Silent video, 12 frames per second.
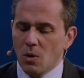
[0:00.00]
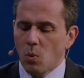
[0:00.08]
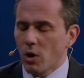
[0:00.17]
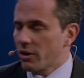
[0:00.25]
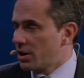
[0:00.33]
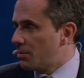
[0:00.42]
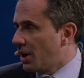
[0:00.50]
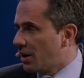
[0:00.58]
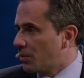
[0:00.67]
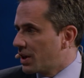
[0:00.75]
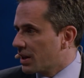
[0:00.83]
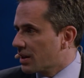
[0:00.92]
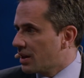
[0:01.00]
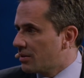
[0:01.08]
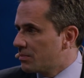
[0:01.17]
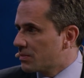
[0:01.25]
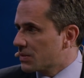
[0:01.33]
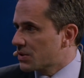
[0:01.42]
worried about when it
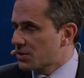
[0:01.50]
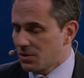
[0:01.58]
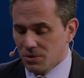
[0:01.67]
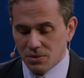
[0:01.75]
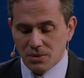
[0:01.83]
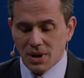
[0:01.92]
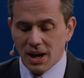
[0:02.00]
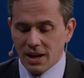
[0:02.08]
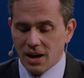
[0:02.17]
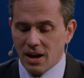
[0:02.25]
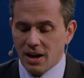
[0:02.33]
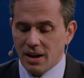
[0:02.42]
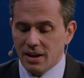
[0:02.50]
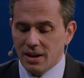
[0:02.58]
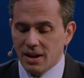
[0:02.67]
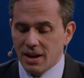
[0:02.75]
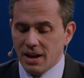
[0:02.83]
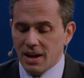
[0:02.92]
comes to AI
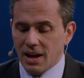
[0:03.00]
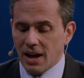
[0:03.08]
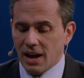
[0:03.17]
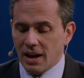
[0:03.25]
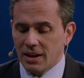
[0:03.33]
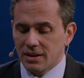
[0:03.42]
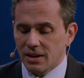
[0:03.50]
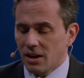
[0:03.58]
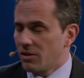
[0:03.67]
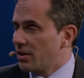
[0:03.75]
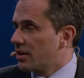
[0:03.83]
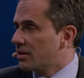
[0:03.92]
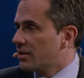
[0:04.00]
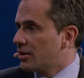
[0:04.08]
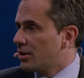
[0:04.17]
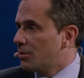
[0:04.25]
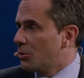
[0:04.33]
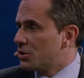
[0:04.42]
and other
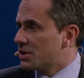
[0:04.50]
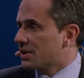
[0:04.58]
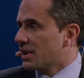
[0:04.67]
emerging